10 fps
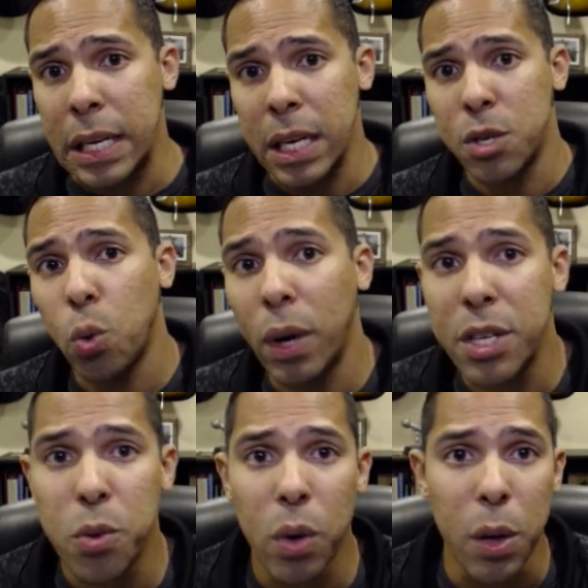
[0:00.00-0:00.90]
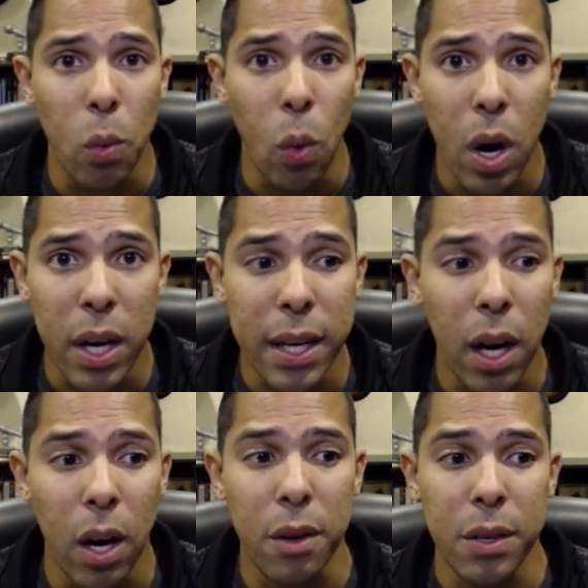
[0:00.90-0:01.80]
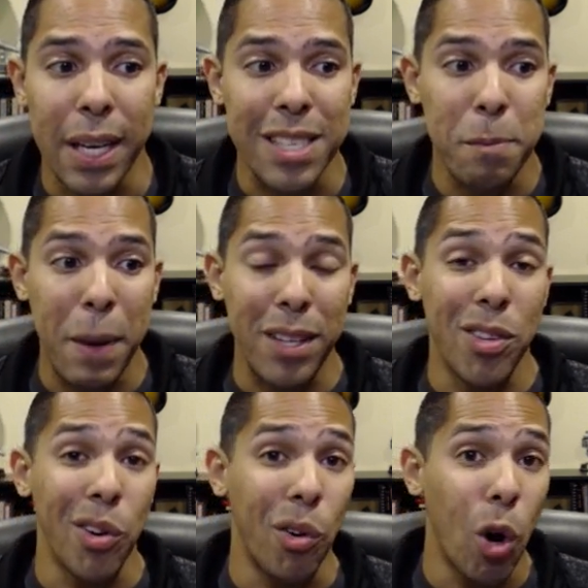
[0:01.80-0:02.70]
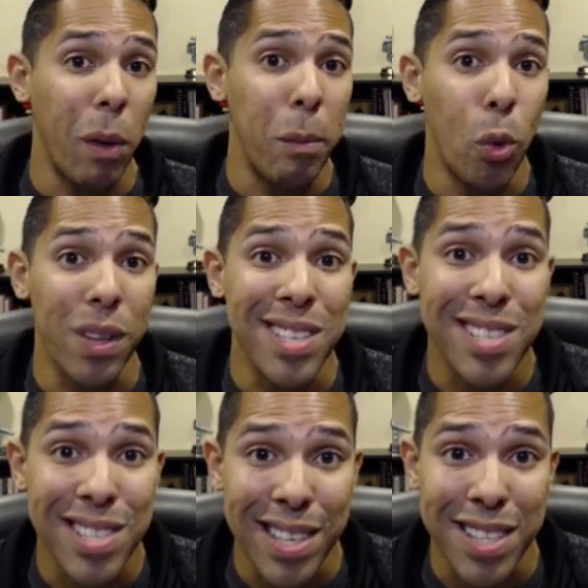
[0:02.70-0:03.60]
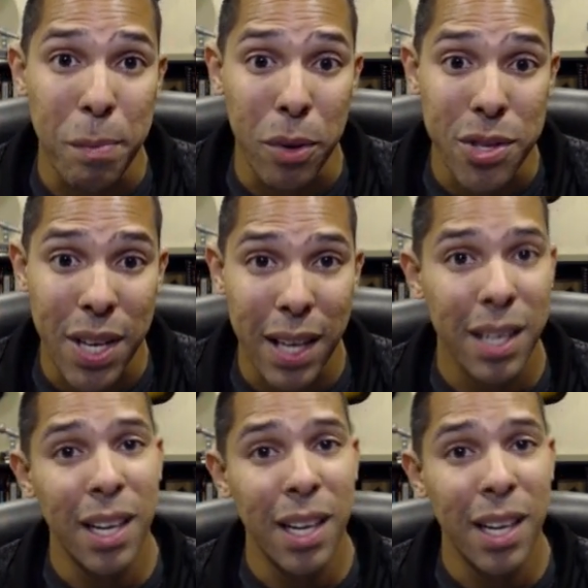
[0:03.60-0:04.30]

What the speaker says: 2021 are expected to grow by more than 60%,